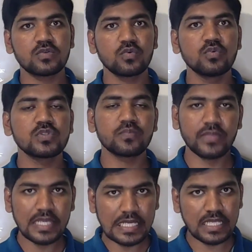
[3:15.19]
to
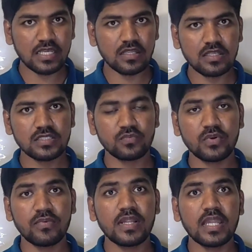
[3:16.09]
speak in English, we
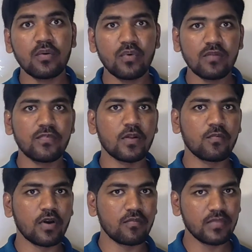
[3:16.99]
will never
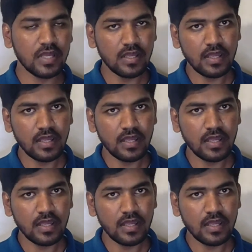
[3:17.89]
perform